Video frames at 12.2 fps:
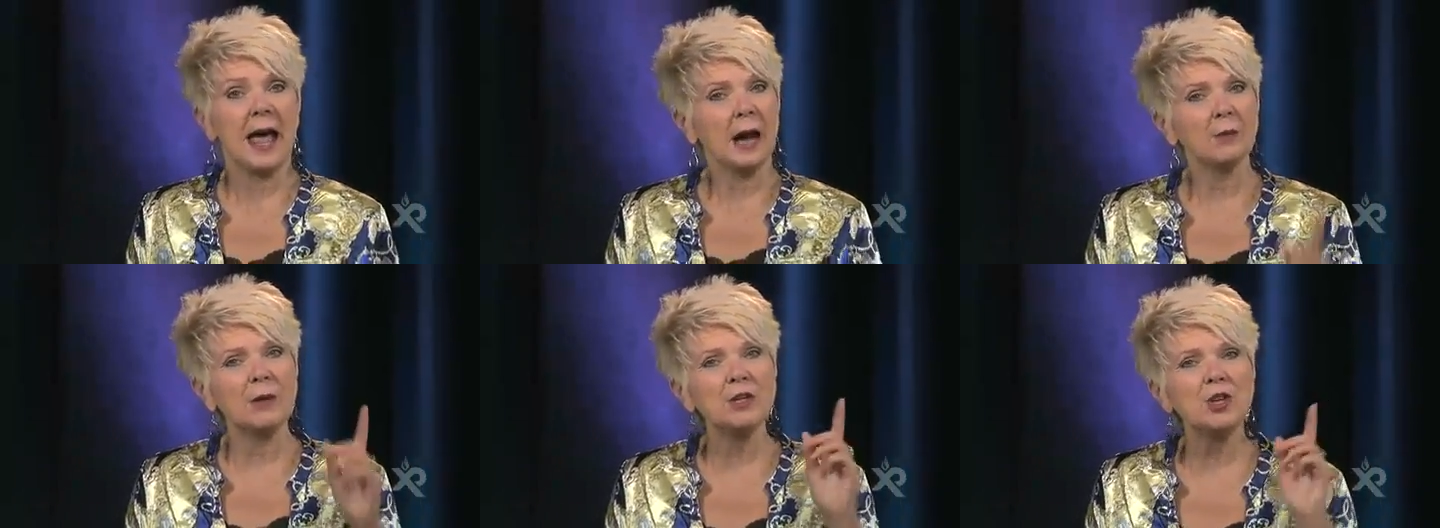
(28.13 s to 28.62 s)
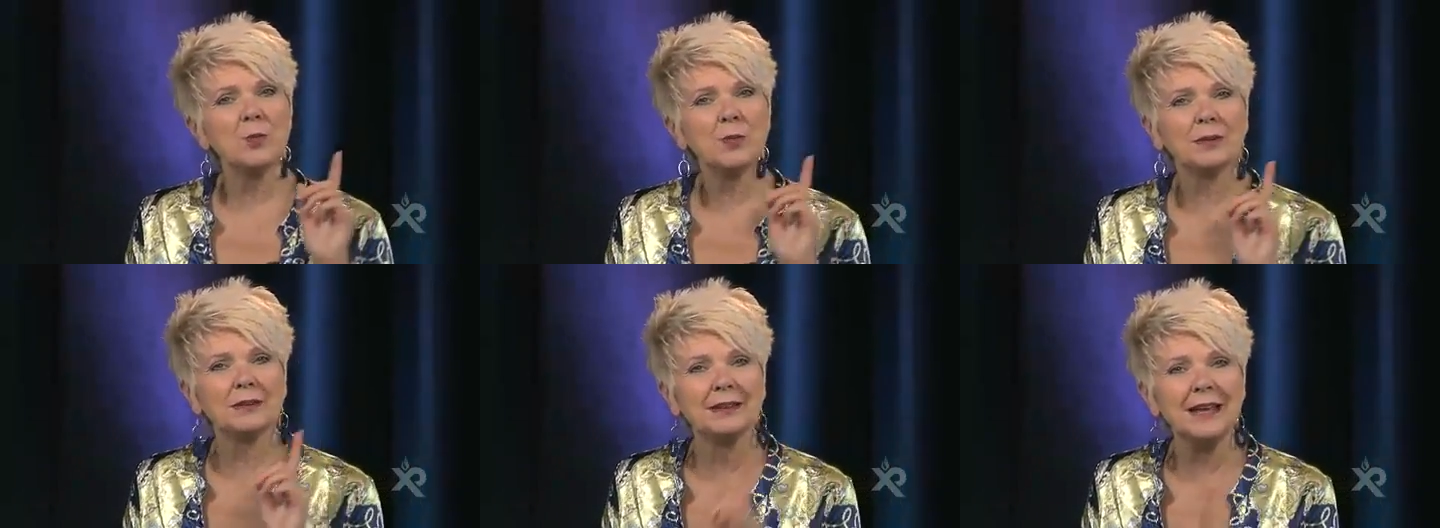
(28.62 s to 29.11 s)
And when you
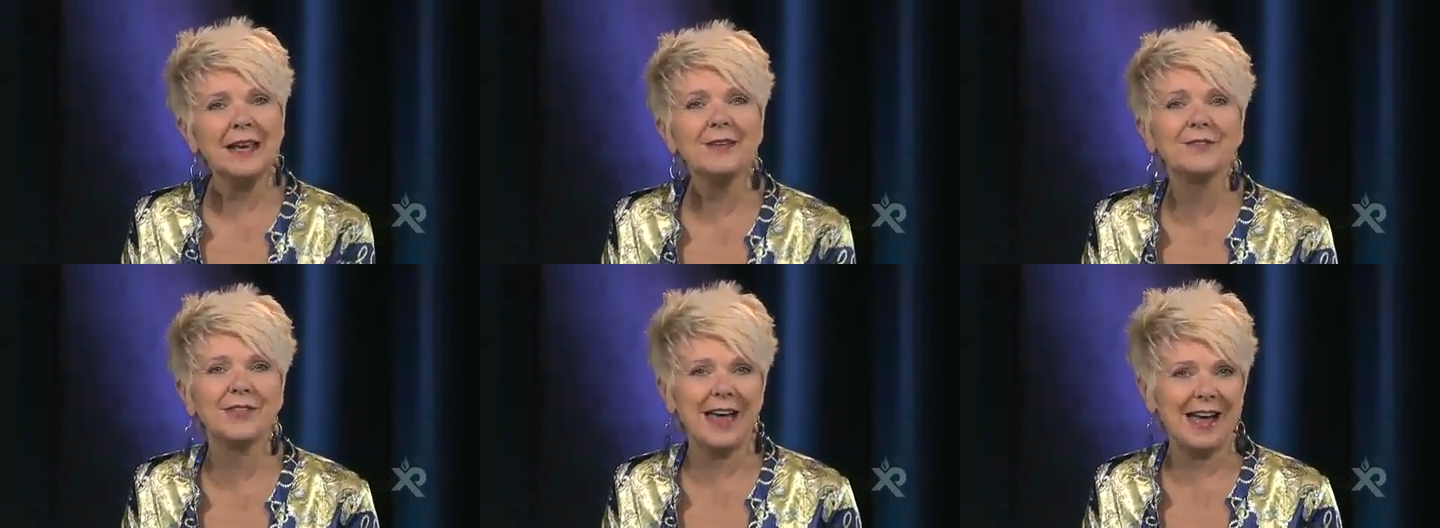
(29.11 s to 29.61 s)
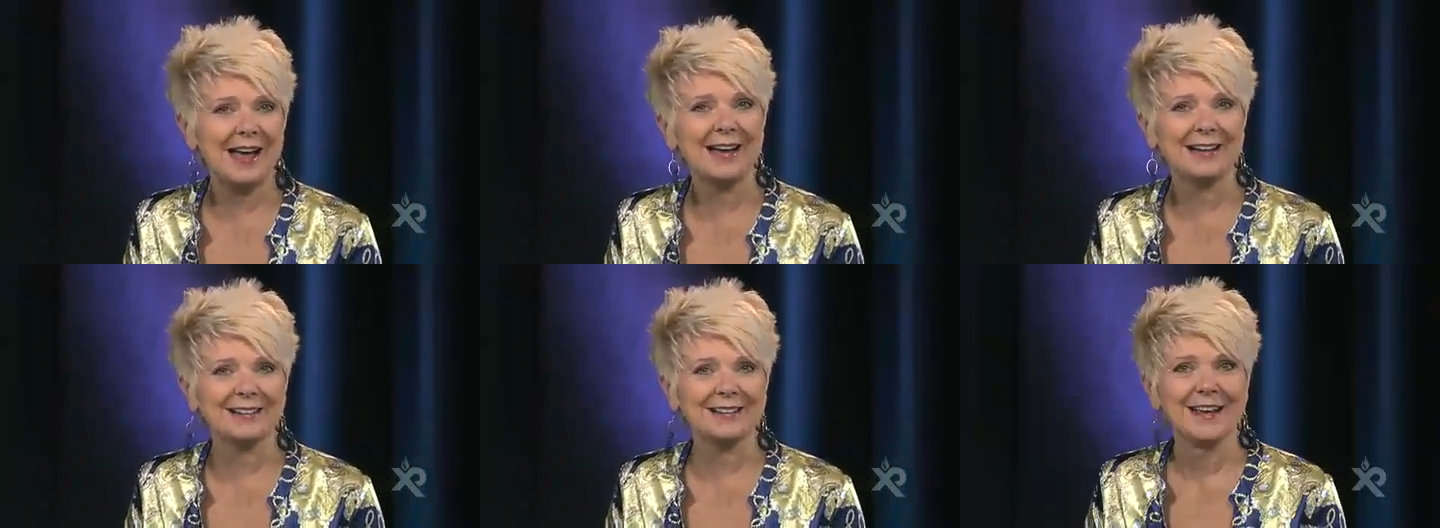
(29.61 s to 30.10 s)
believe
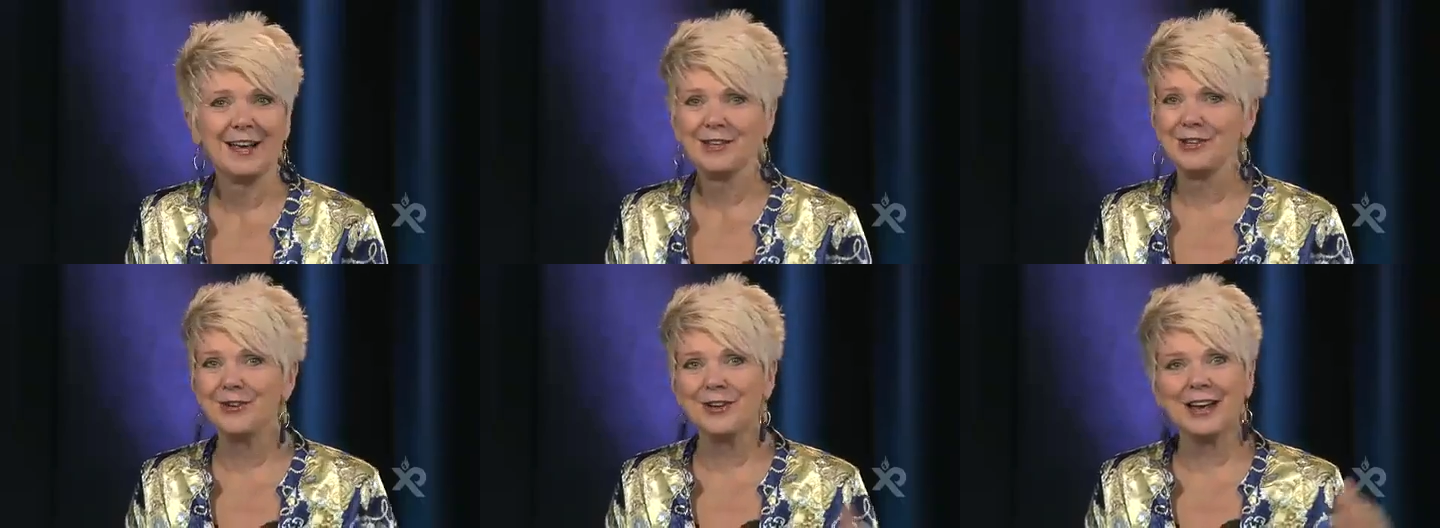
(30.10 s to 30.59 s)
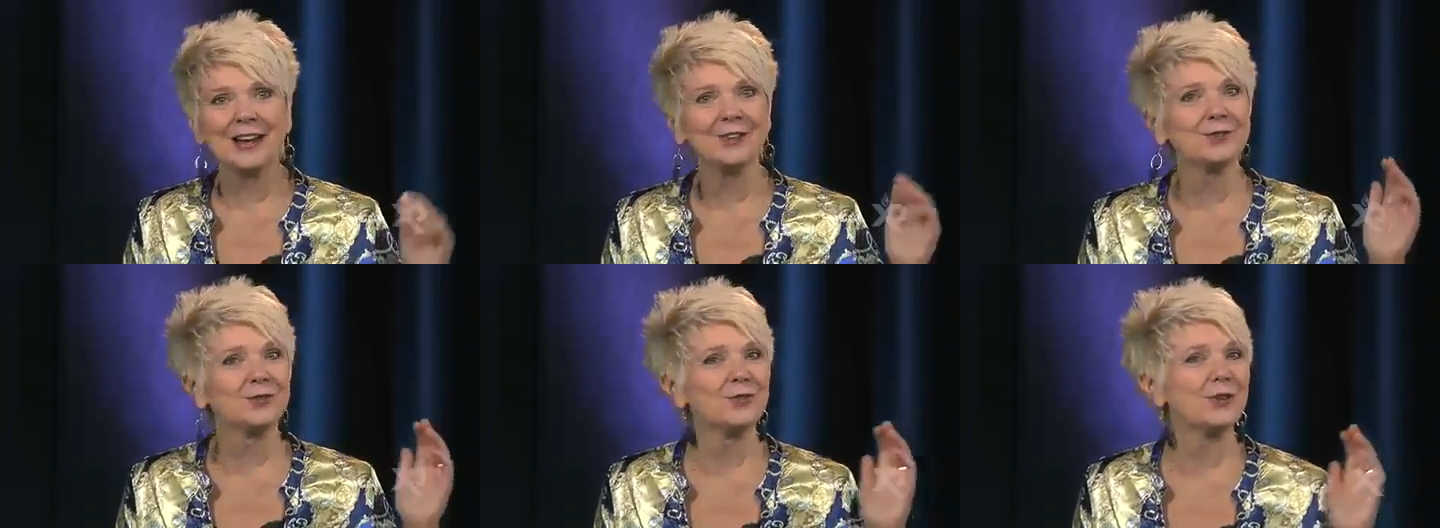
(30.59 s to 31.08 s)
that, you can
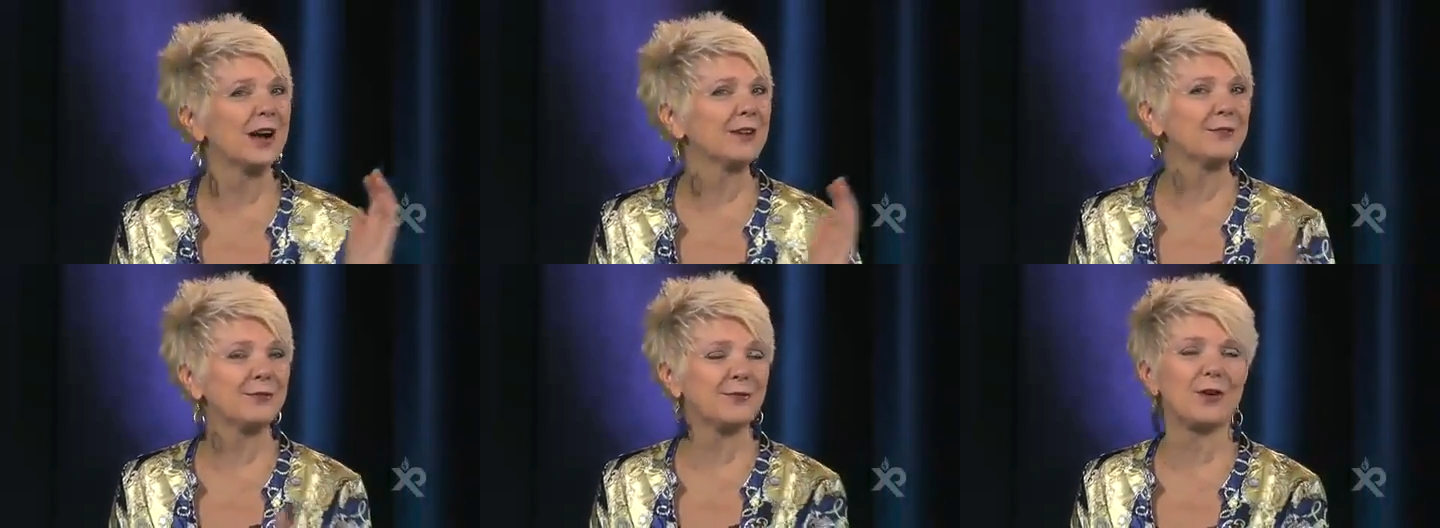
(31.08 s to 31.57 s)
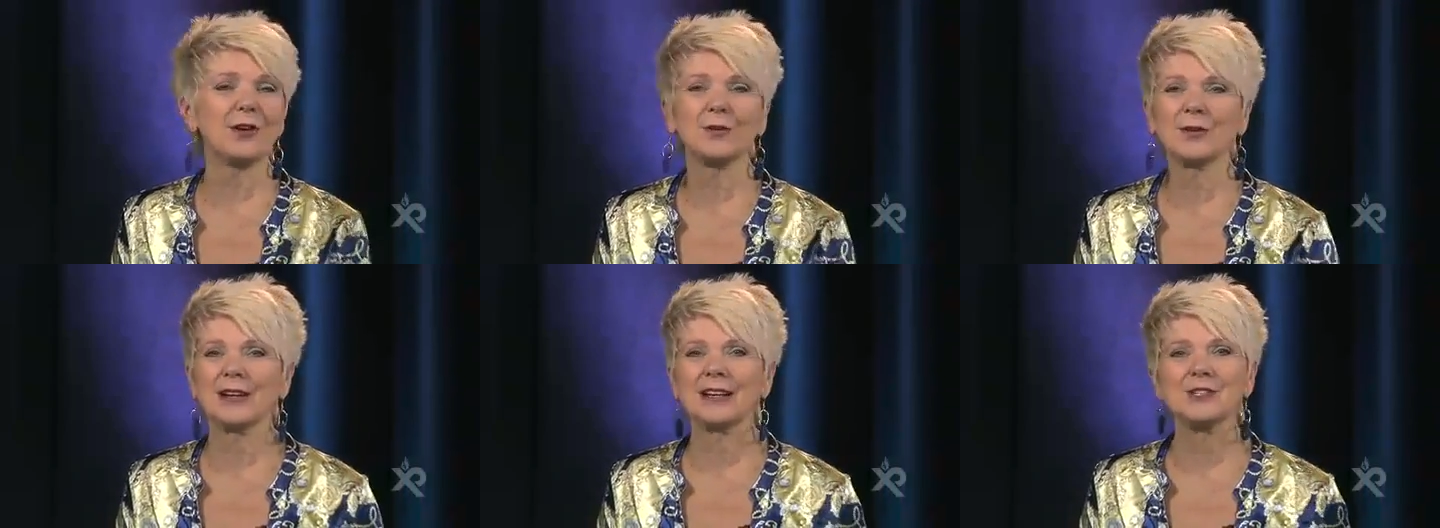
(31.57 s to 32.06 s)
run
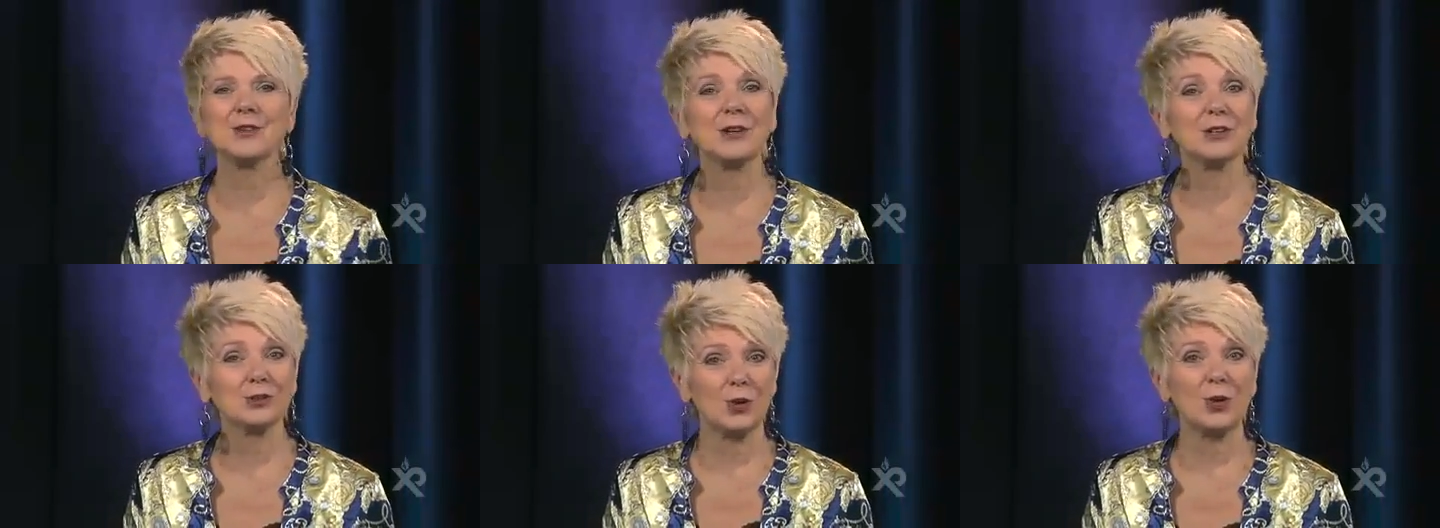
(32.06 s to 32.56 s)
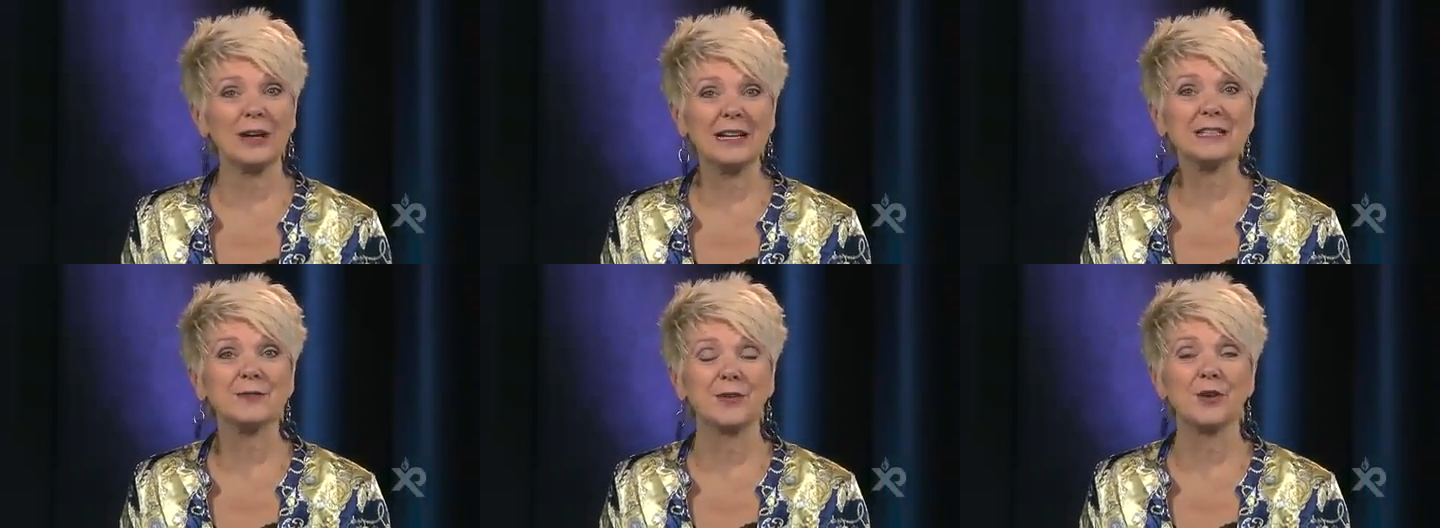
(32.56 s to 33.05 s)
forward into a
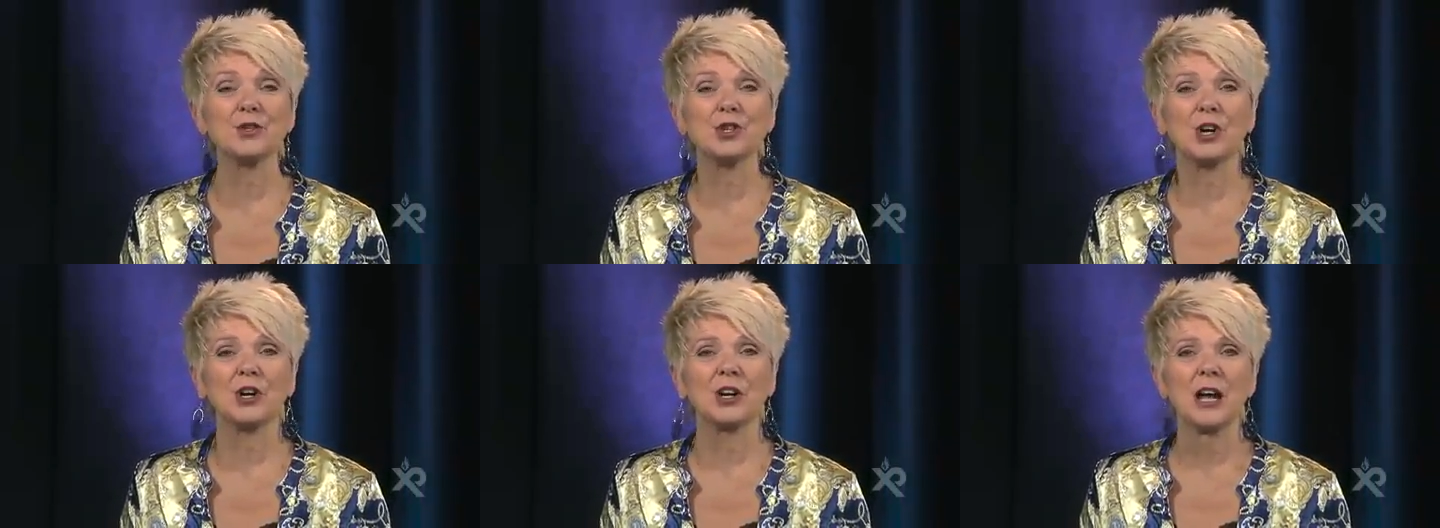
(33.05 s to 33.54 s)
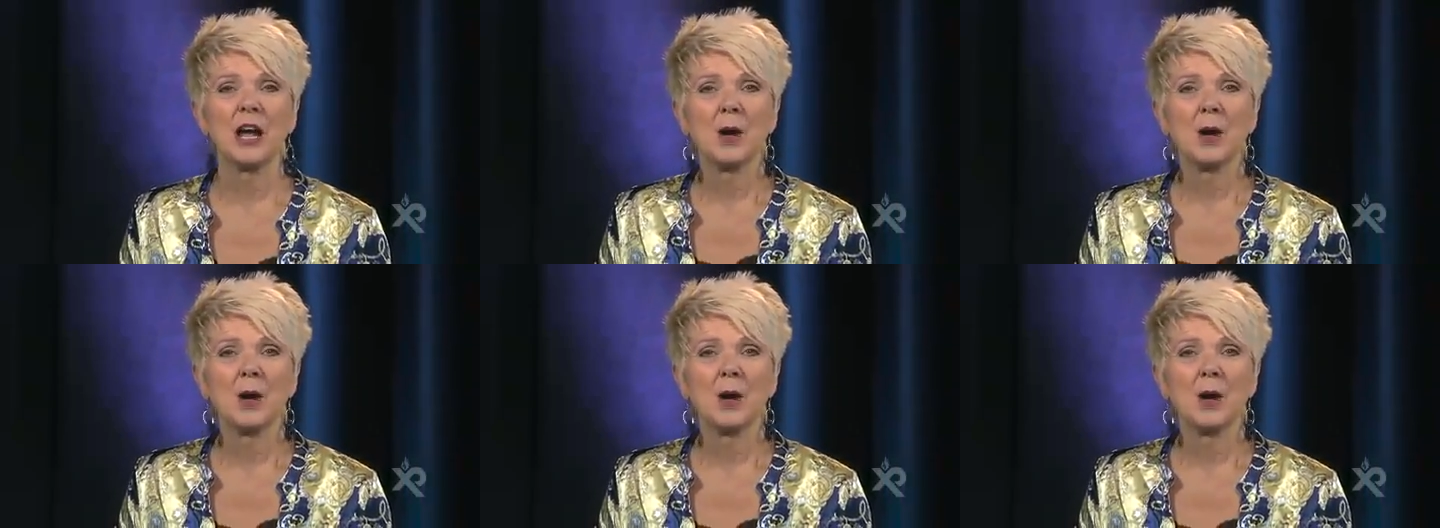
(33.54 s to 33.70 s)
glorious future.